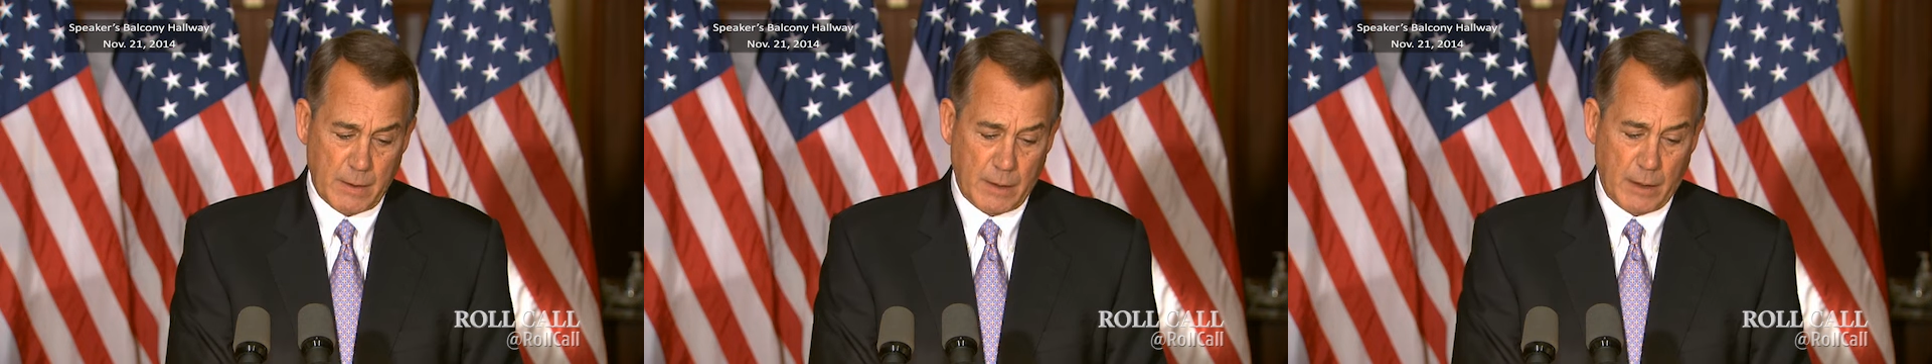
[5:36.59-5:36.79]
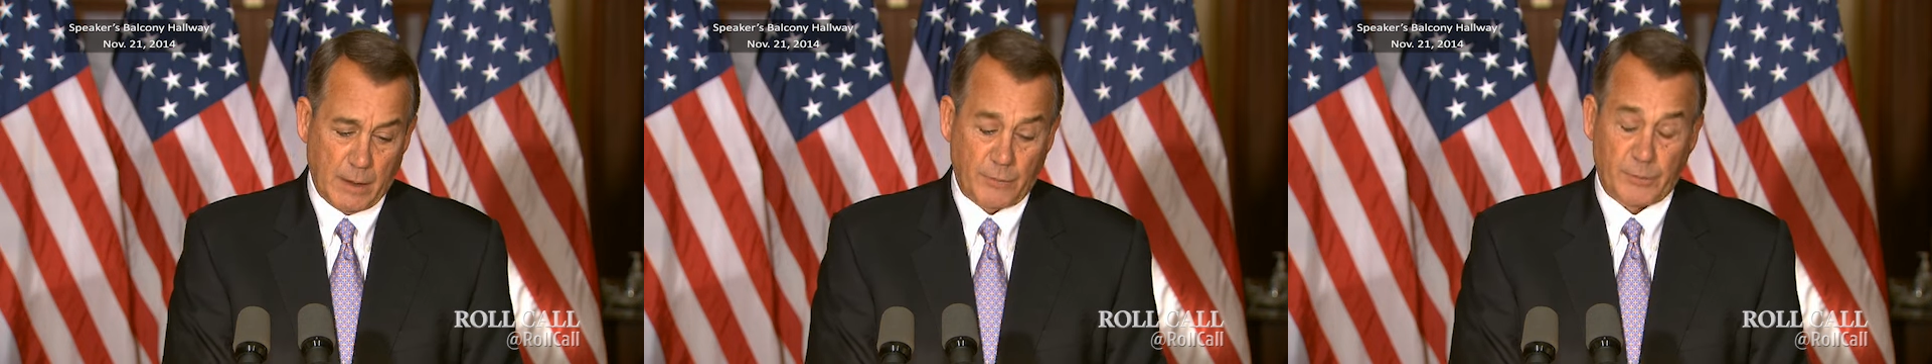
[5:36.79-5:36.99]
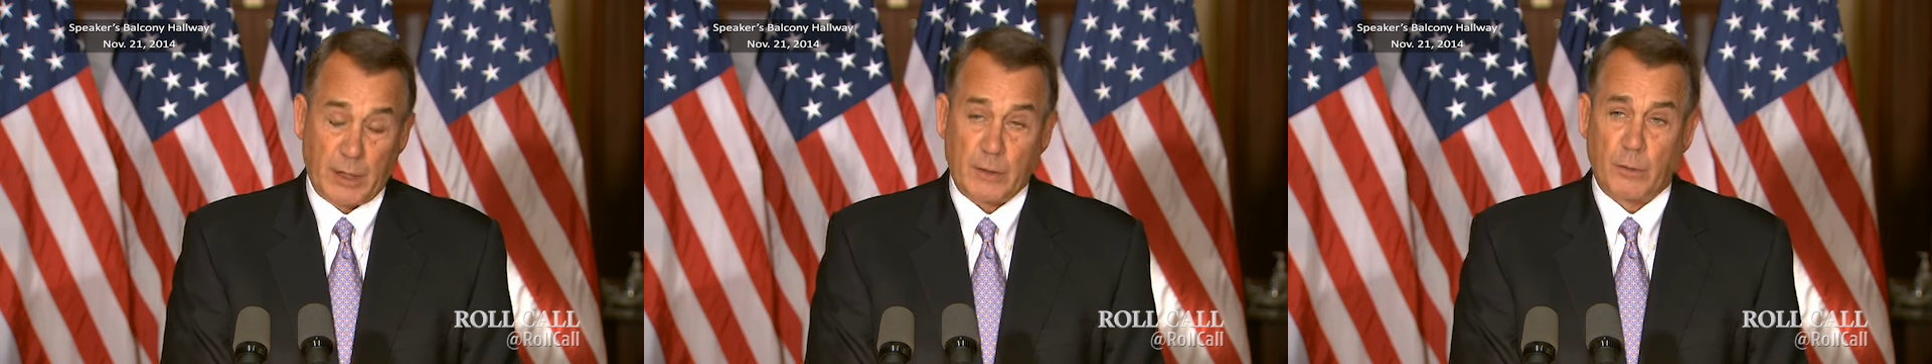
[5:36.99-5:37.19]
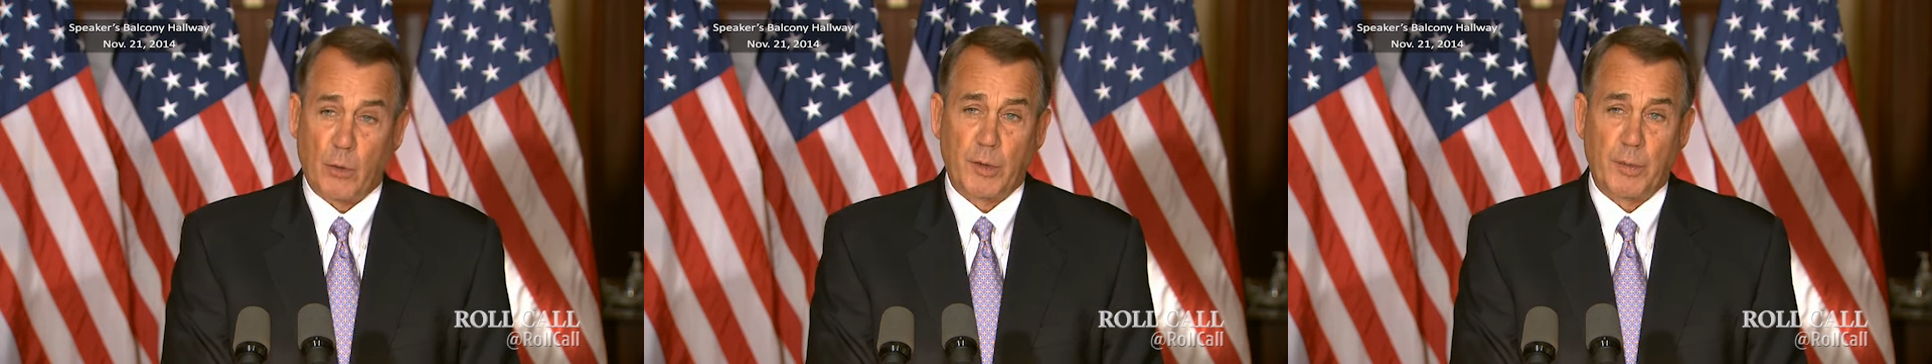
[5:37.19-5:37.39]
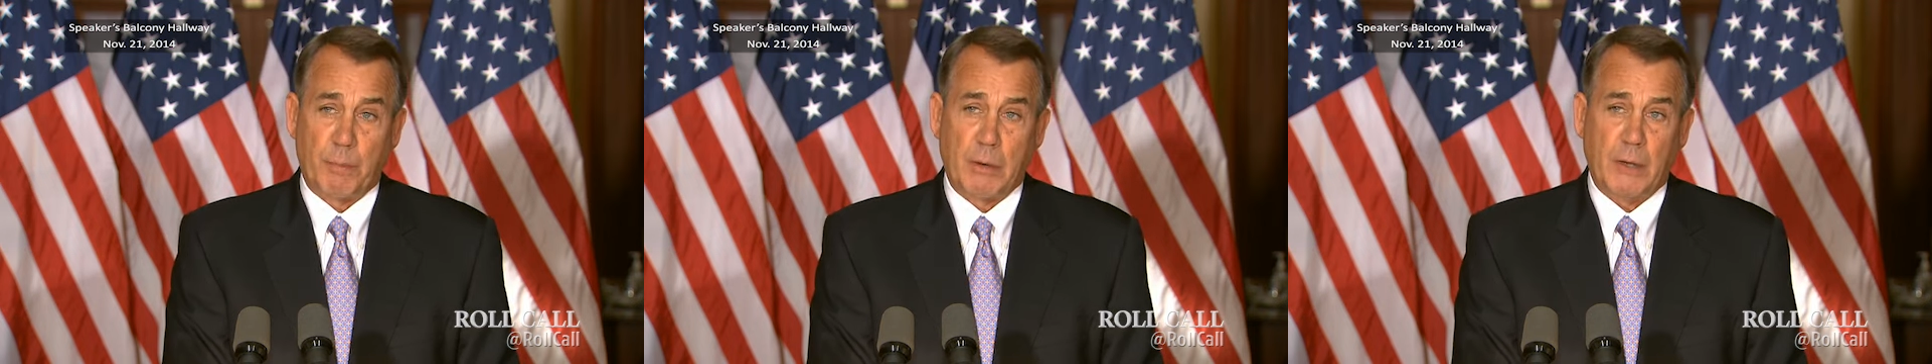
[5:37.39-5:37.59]
And as I
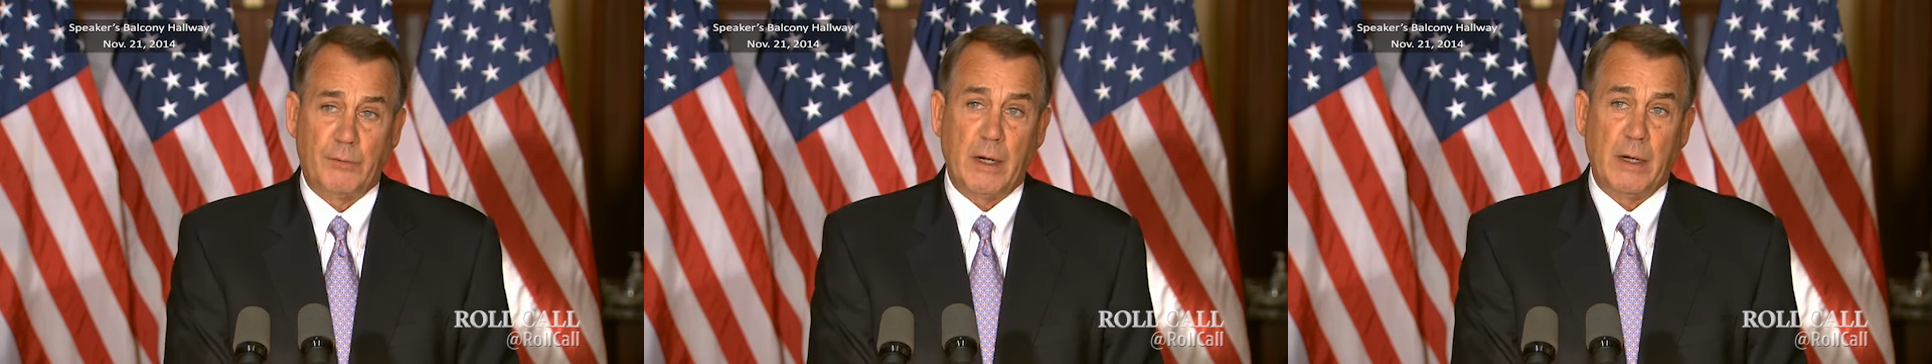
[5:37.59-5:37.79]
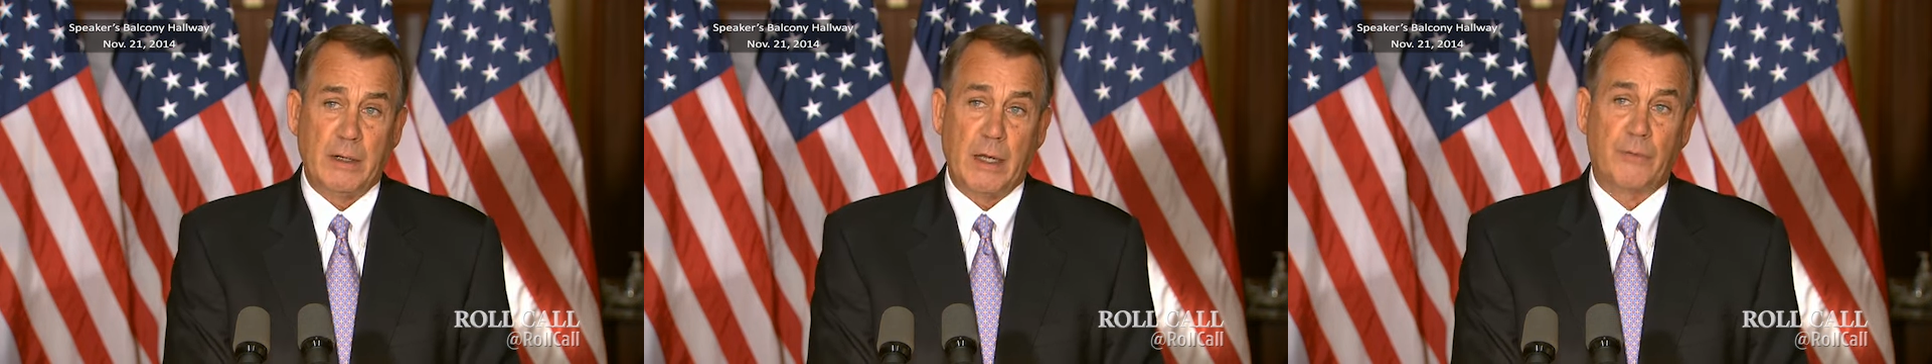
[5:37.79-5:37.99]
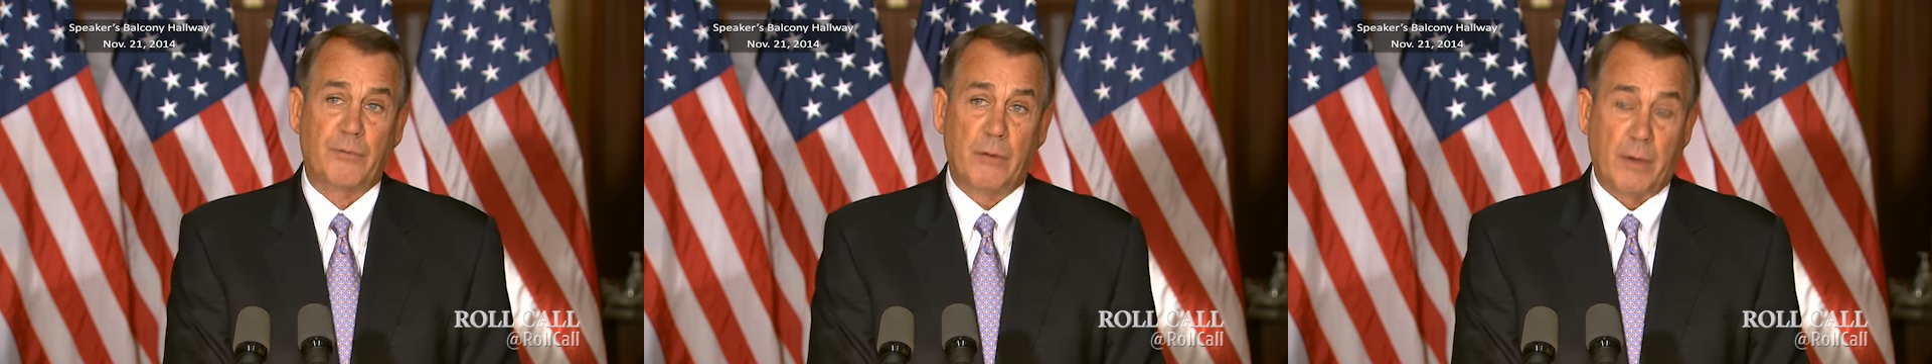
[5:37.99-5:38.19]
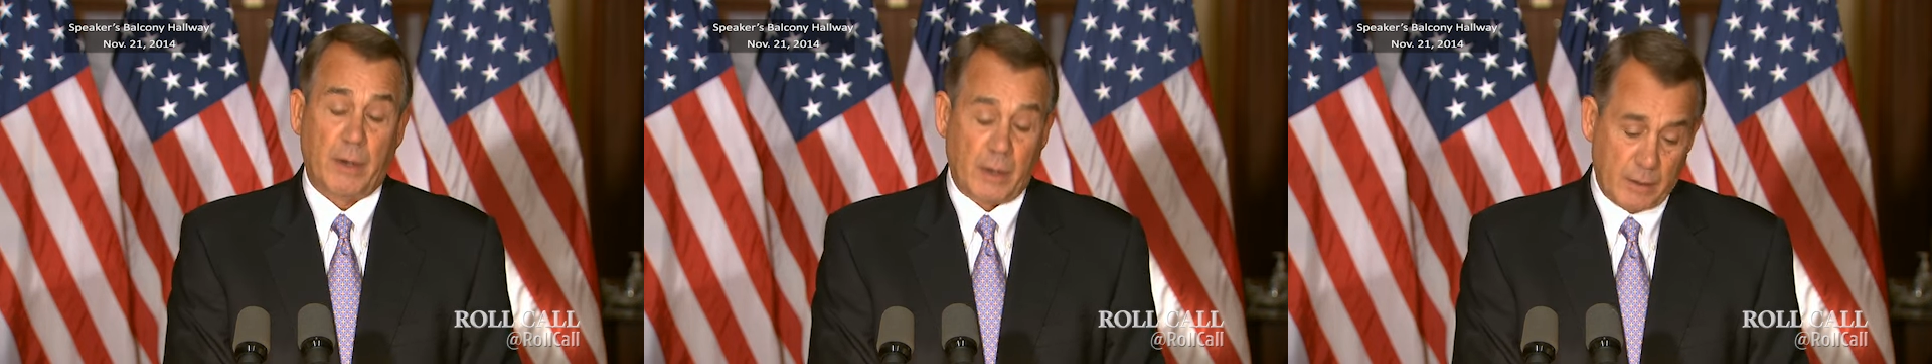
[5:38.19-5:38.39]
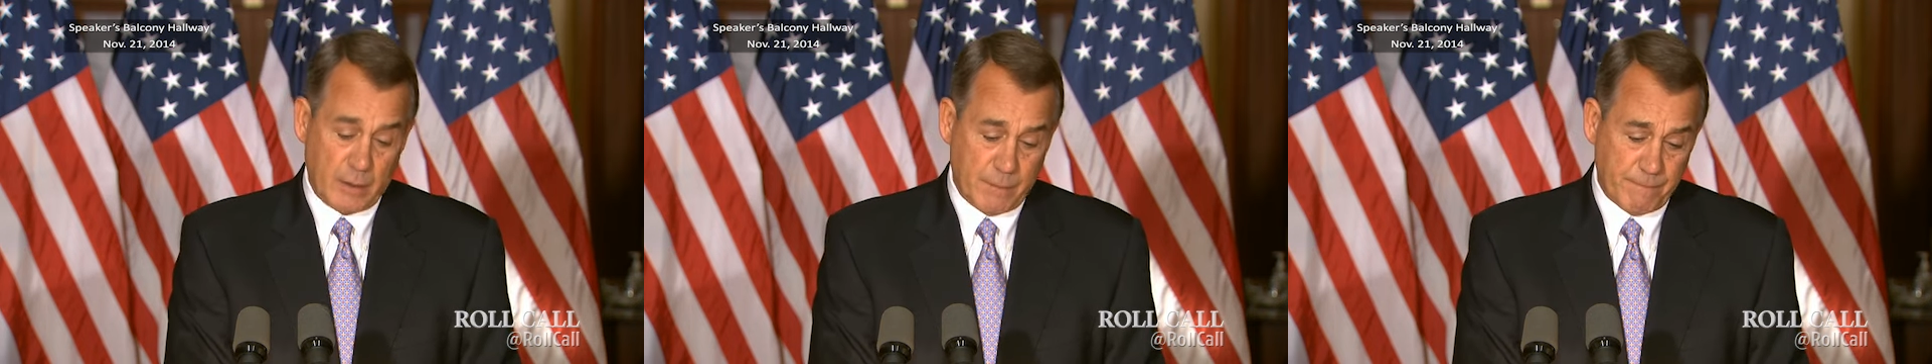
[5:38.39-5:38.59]
told the president yesterday,